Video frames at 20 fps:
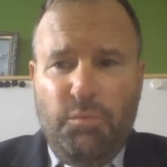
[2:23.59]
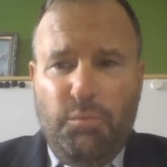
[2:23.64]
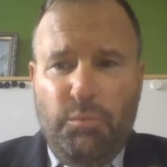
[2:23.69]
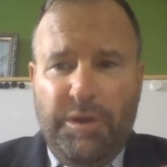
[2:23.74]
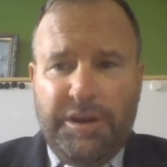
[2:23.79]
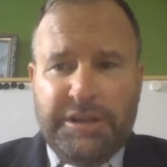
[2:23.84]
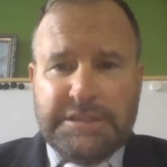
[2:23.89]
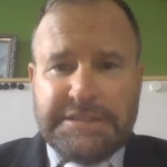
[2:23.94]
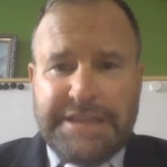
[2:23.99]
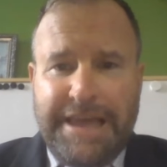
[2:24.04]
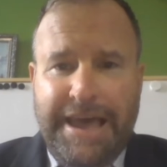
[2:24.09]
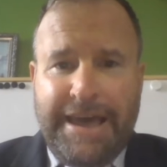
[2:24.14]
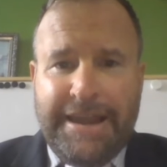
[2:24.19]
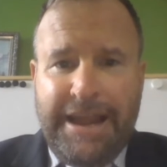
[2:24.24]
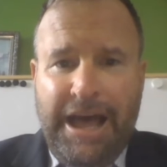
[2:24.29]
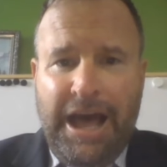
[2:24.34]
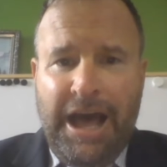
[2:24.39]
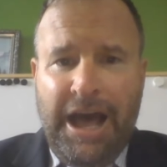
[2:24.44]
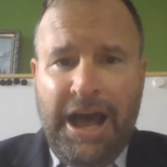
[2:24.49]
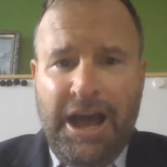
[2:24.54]
when it's at
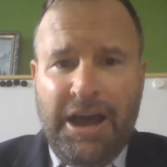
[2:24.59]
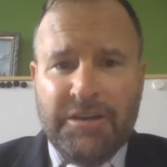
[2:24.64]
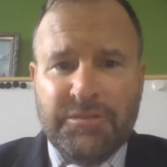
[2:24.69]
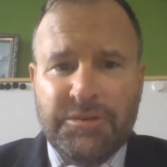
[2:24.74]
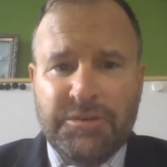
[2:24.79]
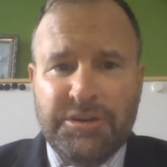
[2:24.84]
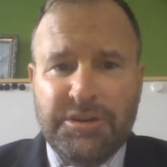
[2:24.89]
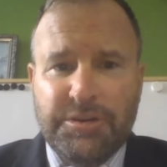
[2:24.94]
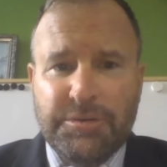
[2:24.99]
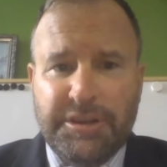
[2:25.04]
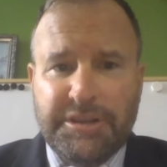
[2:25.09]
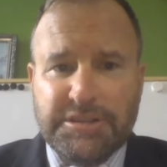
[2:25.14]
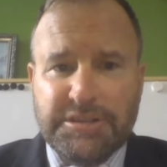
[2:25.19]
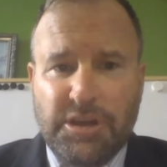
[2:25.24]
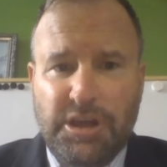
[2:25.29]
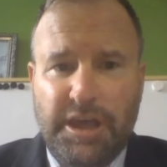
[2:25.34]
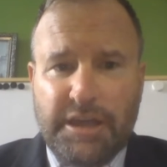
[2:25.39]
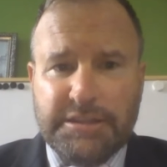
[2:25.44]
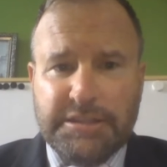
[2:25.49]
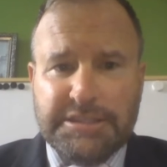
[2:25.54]
100 degrees
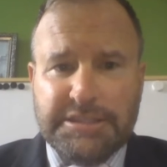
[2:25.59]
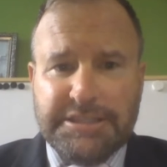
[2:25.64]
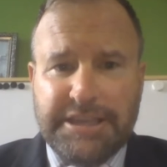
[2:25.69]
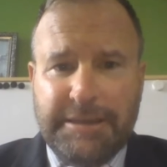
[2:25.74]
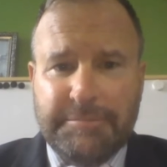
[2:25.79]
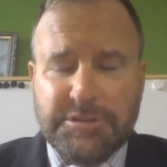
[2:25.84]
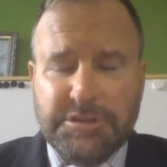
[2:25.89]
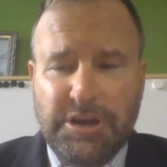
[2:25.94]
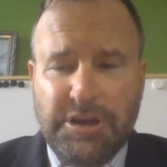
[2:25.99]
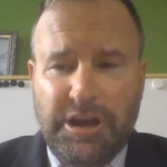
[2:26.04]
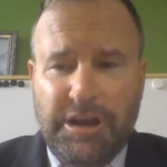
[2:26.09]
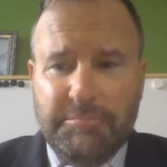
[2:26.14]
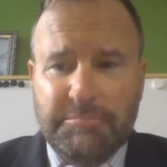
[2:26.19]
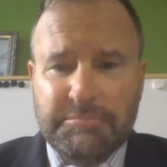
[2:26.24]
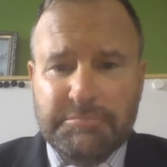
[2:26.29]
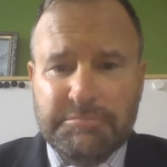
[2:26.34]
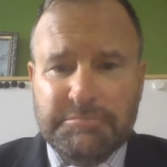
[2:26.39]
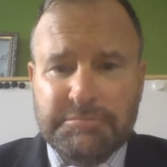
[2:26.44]
at the same time.